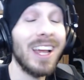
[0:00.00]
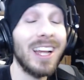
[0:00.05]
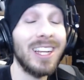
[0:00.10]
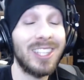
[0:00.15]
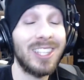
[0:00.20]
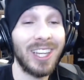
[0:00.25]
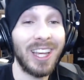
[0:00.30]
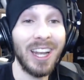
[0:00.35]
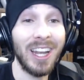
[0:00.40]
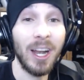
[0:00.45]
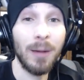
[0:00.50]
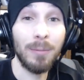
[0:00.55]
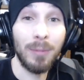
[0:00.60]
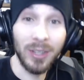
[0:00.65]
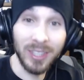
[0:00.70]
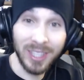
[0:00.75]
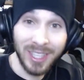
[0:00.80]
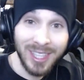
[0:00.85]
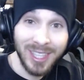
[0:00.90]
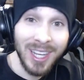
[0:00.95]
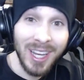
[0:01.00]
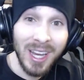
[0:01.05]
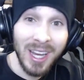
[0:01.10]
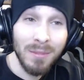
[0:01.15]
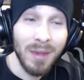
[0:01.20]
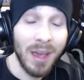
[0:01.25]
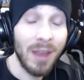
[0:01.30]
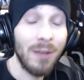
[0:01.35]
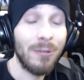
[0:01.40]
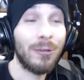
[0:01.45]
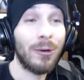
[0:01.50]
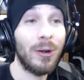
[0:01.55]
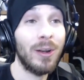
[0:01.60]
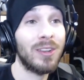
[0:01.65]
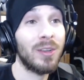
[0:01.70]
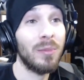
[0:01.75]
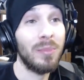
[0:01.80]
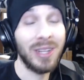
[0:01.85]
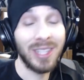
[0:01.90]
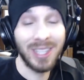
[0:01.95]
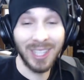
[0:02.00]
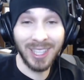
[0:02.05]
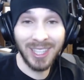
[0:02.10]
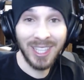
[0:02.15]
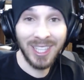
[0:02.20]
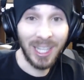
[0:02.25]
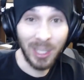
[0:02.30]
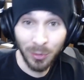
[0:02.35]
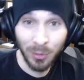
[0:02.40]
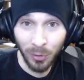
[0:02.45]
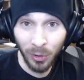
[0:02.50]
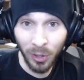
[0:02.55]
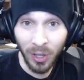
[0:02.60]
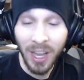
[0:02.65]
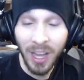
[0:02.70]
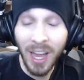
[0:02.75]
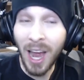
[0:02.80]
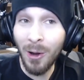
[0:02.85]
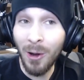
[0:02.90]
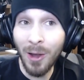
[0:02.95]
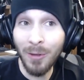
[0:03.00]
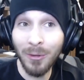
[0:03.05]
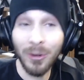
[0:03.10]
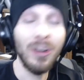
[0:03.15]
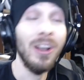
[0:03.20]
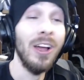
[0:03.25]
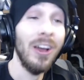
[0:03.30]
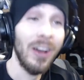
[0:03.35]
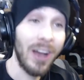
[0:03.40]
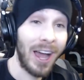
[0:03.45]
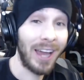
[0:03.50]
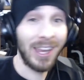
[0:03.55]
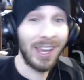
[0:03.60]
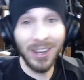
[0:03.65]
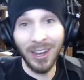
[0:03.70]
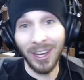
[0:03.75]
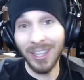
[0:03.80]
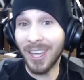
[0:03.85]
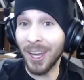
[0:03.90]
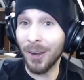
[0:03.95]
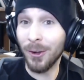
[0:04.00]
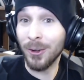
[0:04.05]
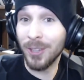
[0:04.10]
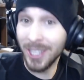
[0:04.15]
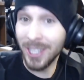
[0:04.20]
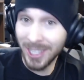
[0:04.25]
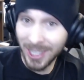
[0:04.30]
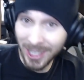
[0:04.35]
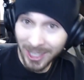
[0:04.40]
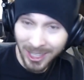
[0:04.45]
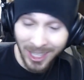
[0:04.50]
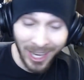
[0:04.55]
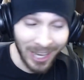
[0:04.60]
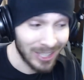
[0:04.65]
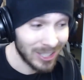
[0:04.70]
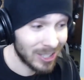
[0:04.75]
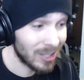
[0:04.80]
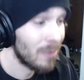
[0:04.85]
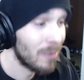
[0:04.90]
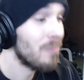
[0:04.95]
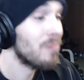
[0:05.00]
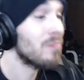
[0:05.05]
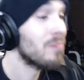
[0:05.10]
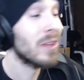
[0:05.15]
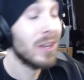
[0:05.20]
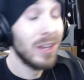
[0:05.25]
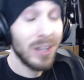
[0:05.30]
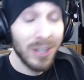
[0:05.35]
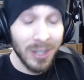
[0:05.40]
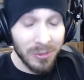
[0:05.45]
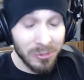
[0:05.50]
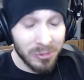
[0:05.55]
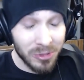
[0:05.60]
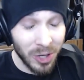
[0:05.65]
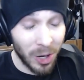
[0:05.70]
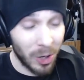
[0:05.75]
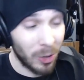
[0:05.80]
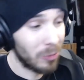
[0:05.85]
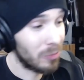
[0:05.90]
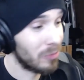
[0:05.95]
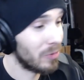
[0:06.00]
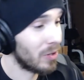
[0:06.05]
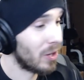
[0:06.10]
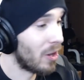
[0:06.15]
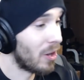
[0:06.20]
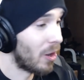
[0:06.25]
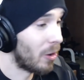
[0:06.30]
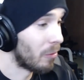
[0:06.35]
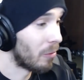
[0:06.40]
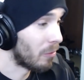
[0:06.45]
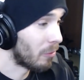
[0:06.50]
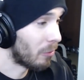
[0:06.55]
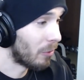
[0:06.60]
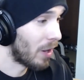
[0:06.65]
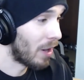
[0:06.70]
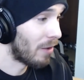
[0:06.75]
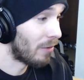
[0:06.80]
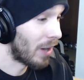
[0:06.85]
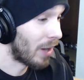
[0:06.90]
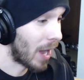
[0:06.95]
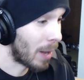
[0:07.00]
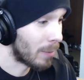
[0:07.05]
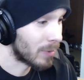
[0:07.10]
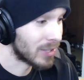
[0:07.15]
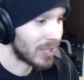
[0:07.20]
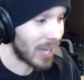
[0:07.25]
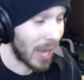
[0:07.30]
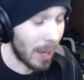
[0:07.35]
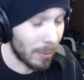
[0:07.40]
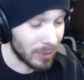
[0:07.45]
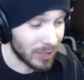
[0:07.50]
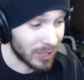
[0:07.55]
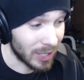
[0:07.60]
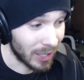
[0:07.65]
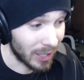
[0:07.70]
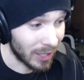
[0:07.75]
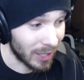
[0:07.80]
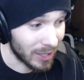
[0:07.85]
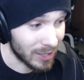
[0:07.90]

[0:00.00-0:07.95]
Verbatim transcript: is to get it up on Steam and for it to be successful. However, I cannot guarantee success. So, you know, whatever happens, happens, I